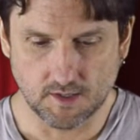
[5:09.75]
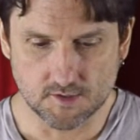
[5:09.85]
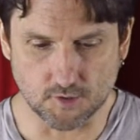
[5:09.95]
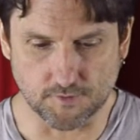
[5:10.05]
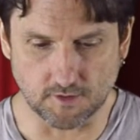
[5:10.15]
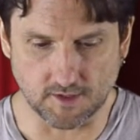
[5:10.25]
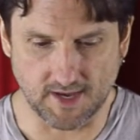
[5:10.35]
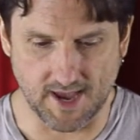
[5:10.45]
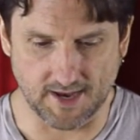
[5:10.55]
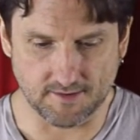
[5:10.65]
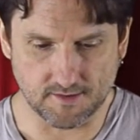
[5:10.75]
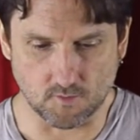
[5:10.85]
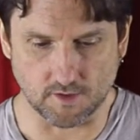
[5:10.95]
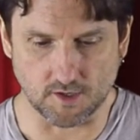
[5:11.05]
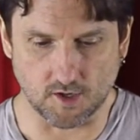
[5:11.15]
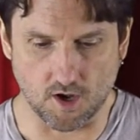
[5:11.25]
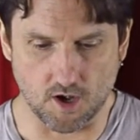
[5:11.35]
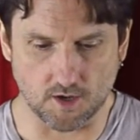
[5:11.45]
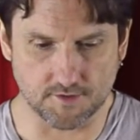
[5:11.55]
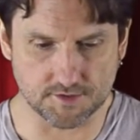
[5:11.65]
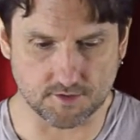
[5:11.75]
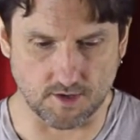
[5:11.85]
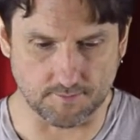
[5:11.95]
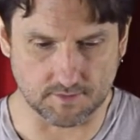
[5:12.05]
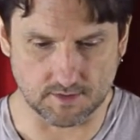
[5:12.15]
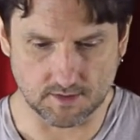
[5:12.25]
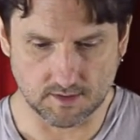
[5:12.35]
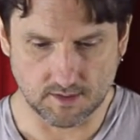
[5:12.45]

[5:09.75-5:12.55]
So if we look at, we're gonna call the script,